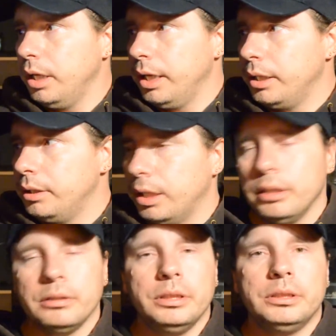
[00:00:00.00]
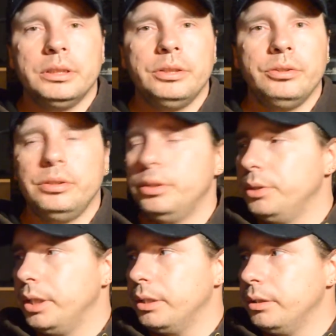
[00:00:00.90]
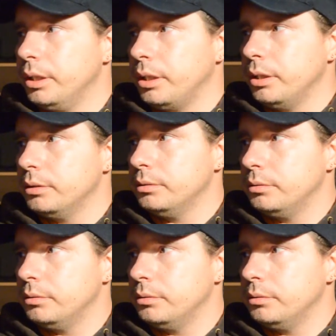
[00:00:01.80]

And I don't know, this is the new year, you know.